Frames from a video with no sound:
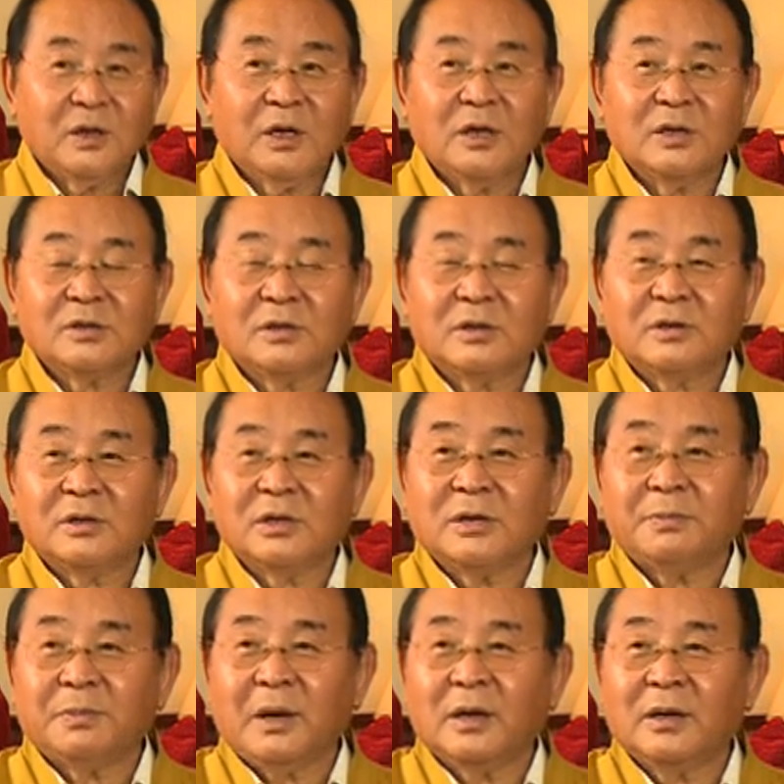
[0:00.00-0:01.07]
is the
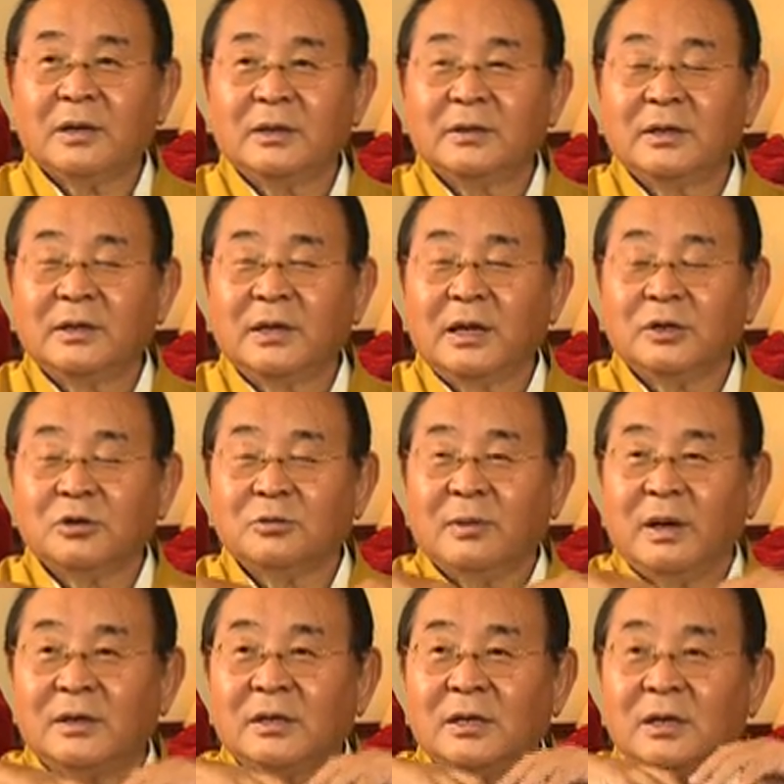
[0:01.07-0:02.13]
rikpa, the nature
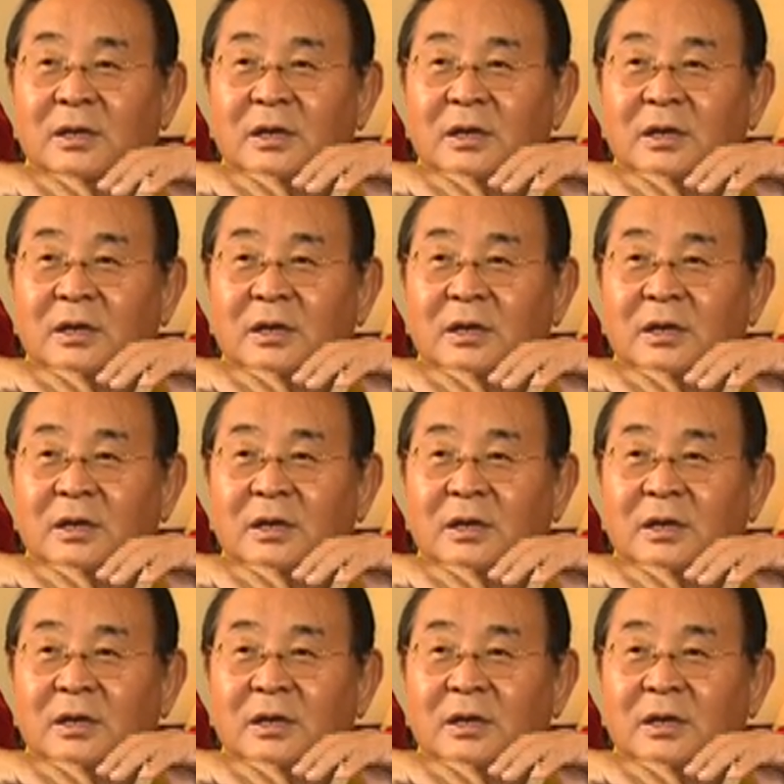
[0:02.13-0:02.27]
mind